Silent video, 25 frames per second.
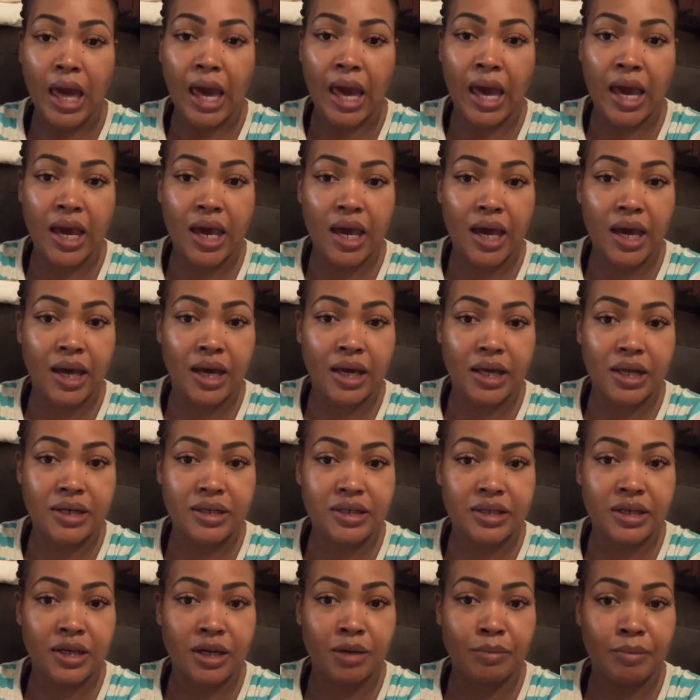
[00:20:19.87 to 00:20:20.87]

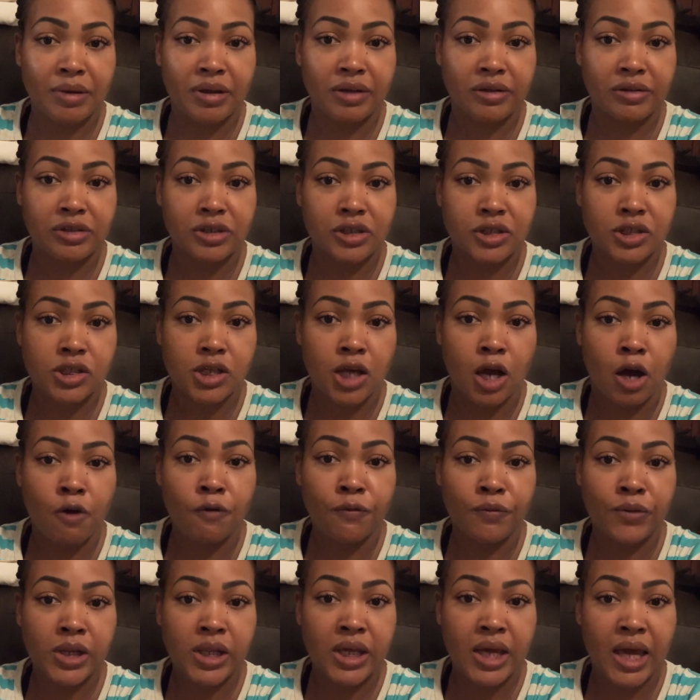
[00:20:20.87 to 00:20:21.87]
And
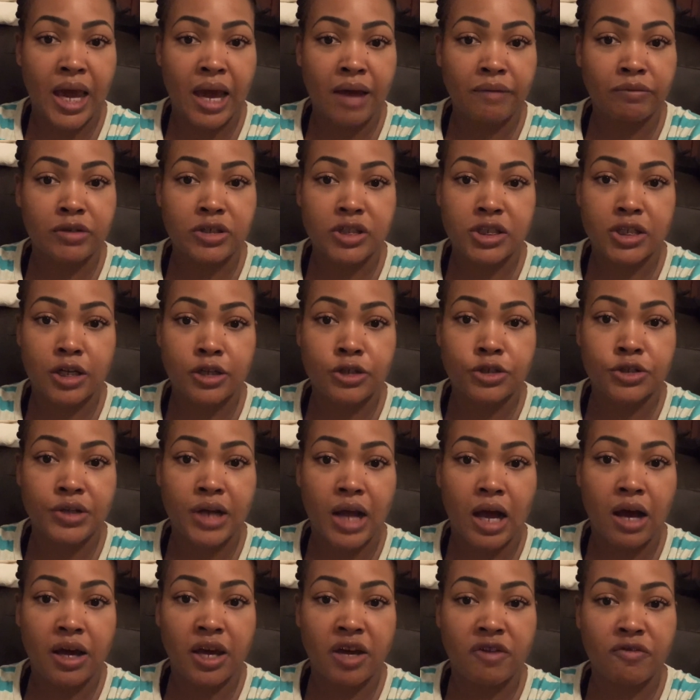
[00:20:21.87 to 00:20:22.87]
hopefully after surgery,
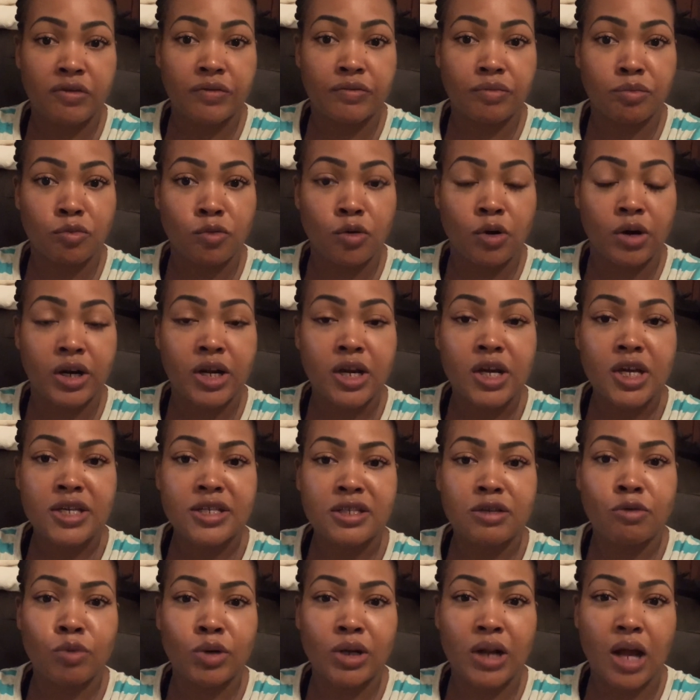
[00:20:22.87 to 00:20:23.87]
I'll have even more.
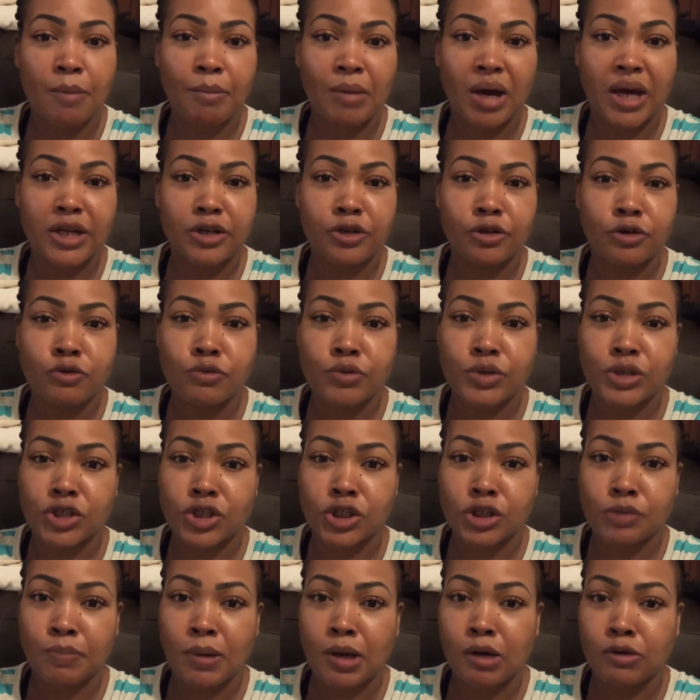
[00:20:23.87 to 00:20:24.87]
So what I might do is
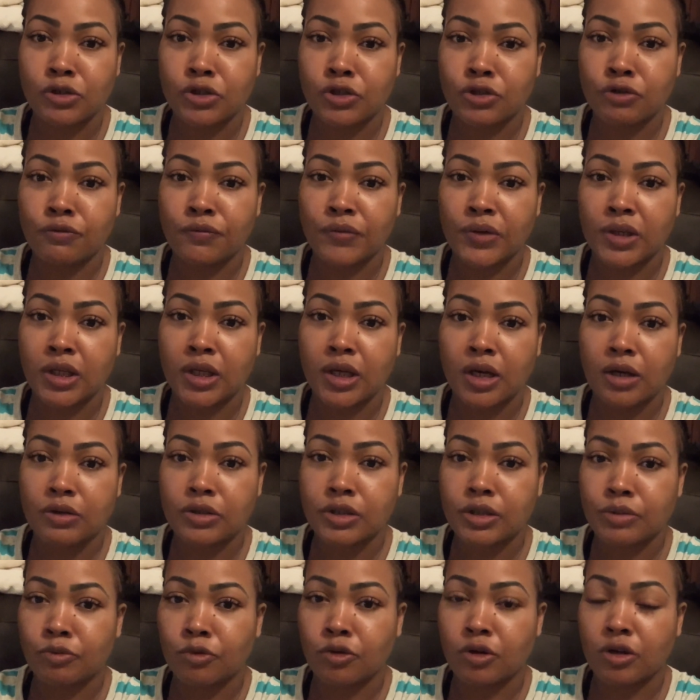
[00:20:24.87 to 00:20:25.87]
just post 2
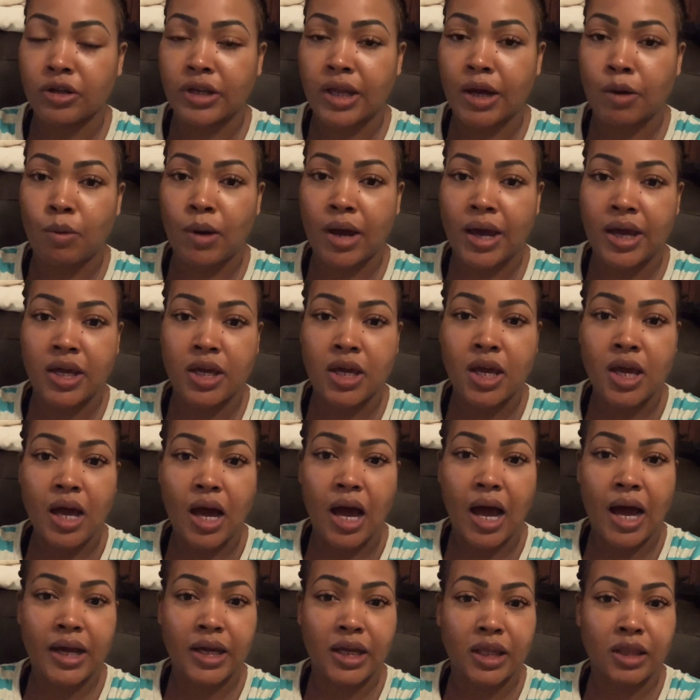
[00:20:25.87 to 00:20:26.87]
videos tomorrow. That way
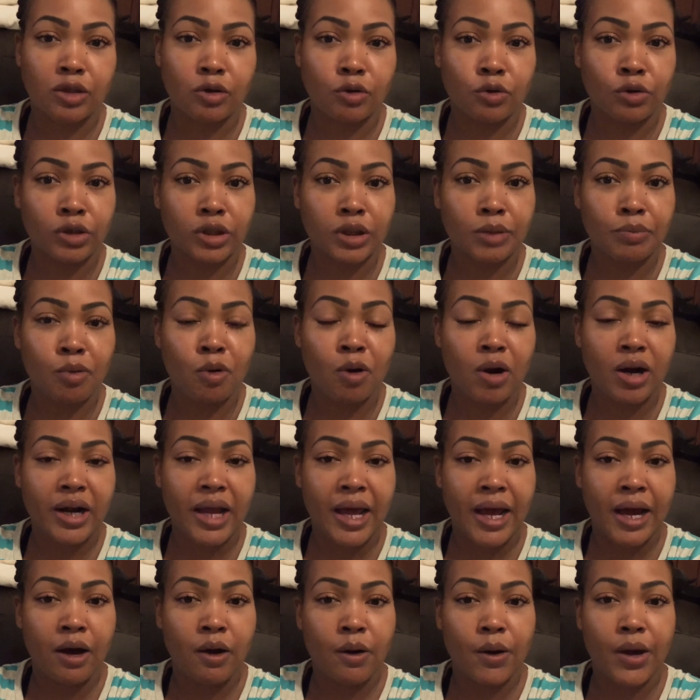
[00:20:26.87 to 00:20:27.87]
I get the early part
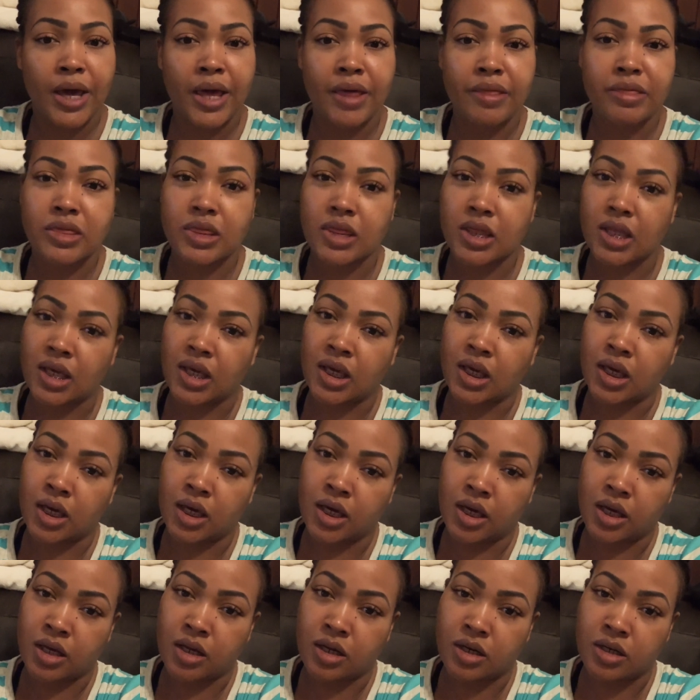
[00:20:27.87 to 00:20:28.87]
out and
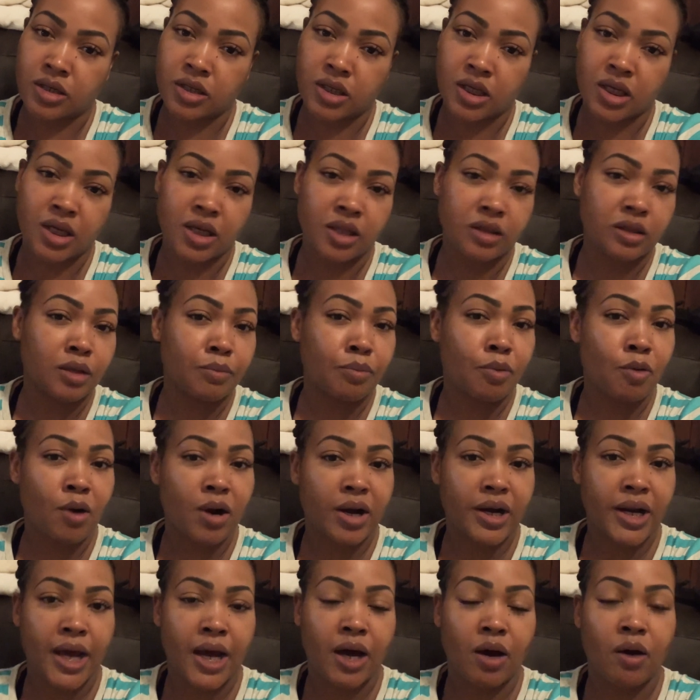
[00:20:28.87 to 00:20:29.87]
then get the
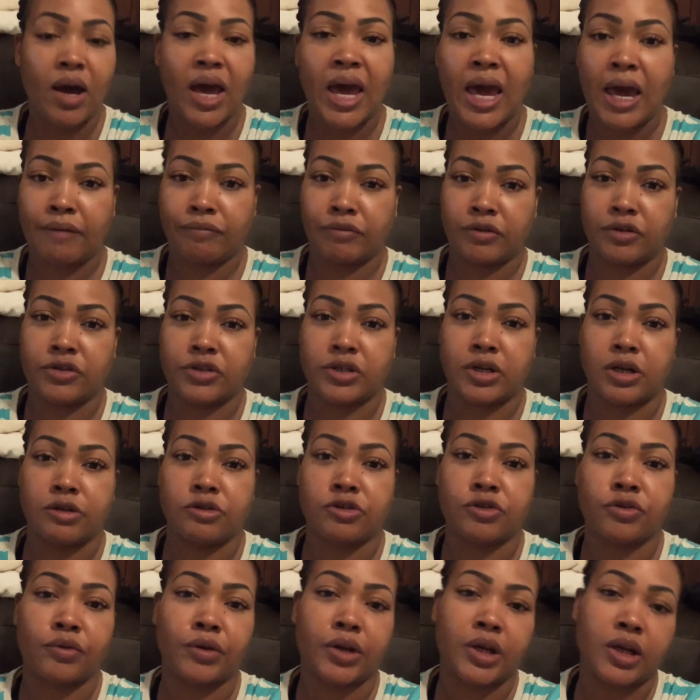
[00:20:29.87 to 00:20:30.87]
part out after
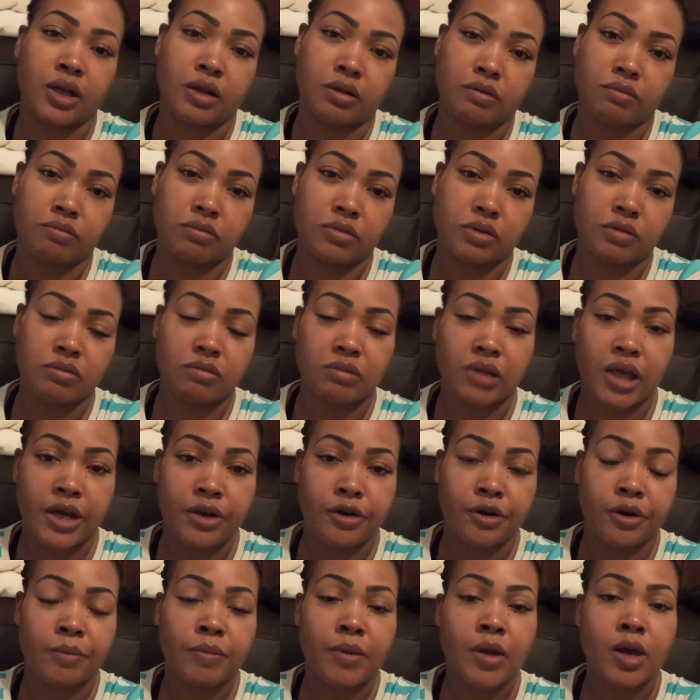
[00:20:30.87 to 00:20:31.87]
surgery
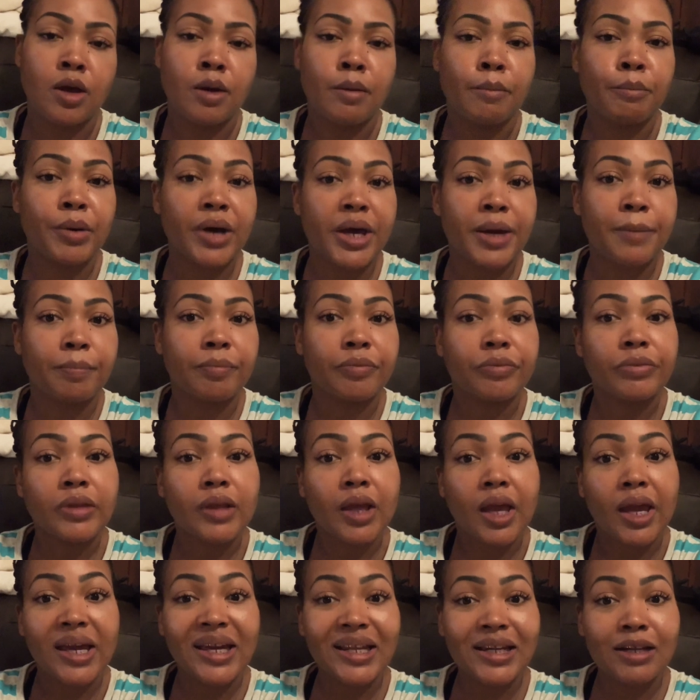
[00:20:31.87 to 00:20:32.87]
later. But
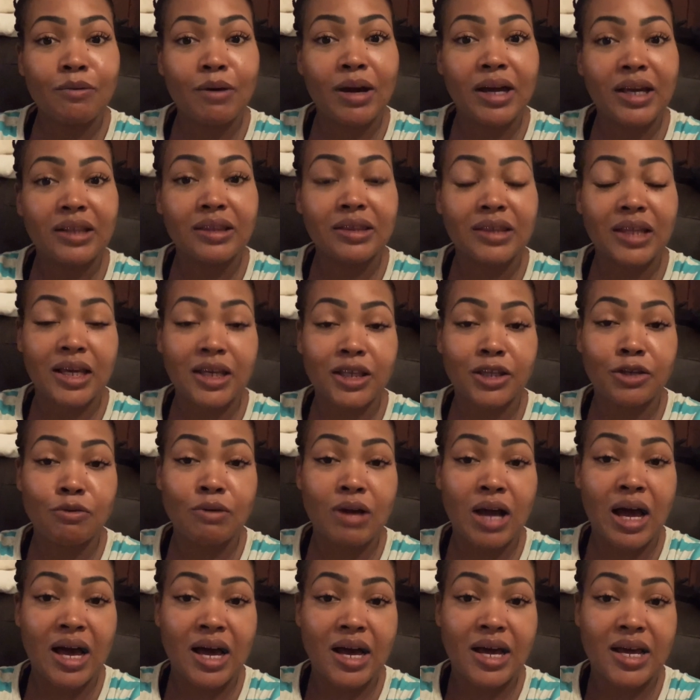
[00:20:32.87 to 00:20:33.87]
anyway, thank
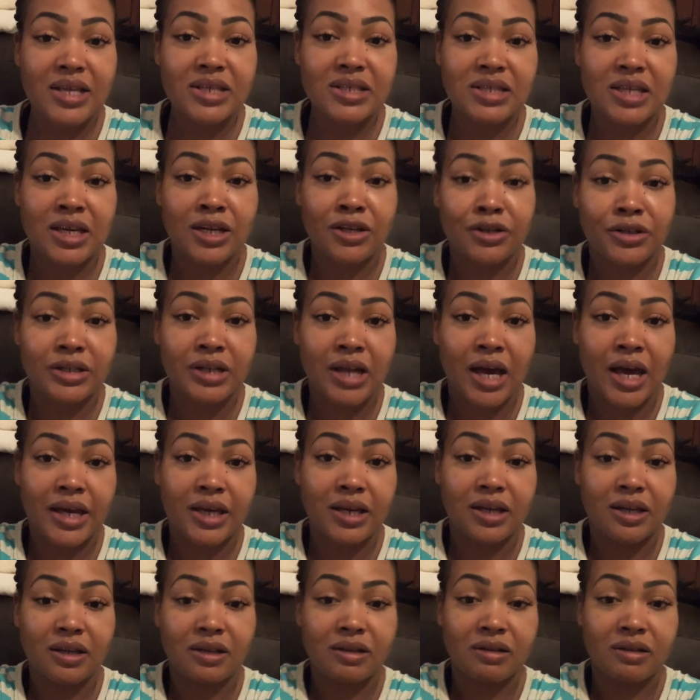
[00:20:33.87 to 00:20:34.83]
you guys and good night.